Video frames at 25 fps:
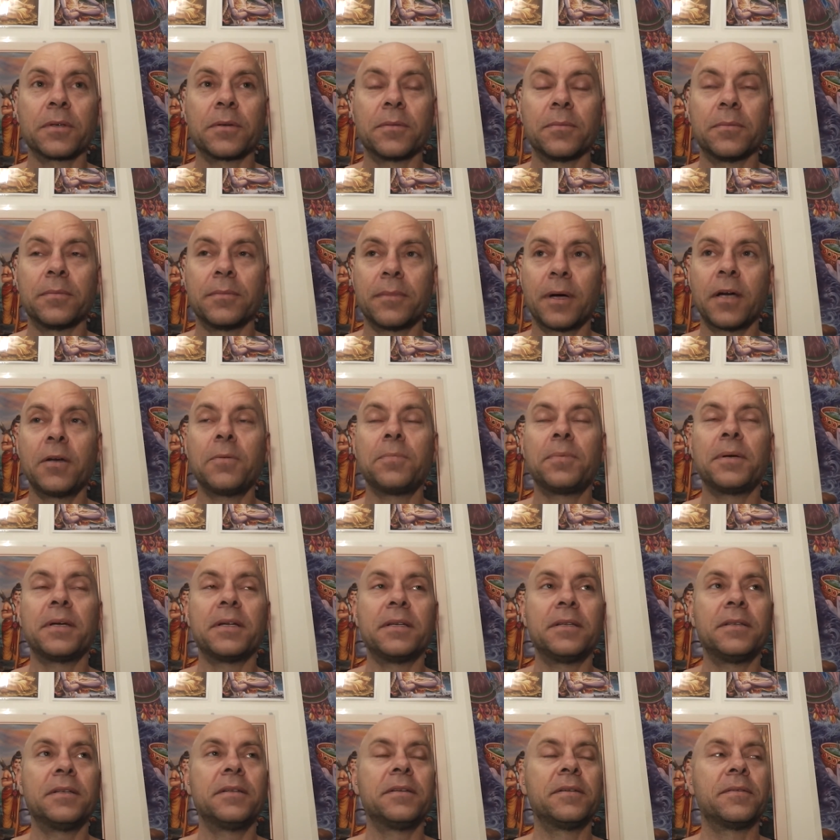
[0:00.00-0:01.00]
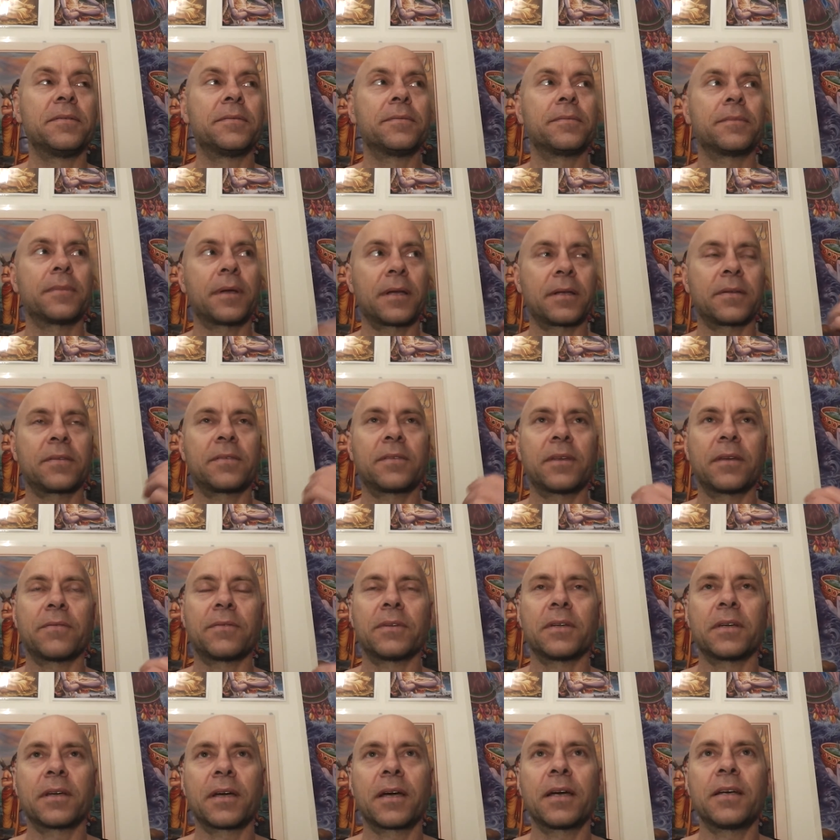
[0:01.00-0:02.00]
a moped, about
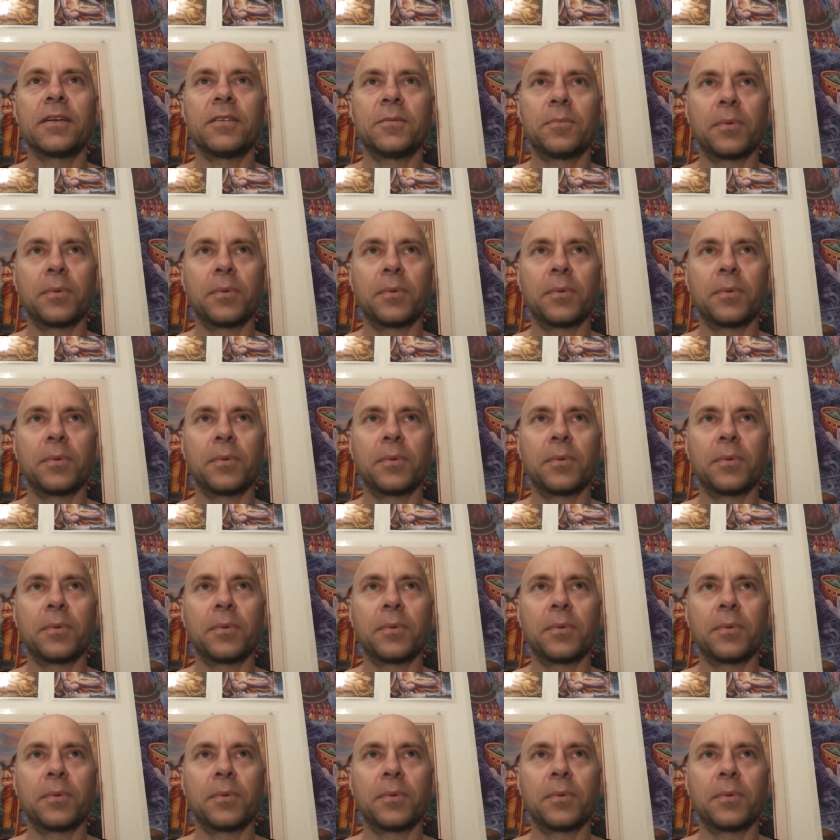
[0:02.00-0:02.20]
seven k's.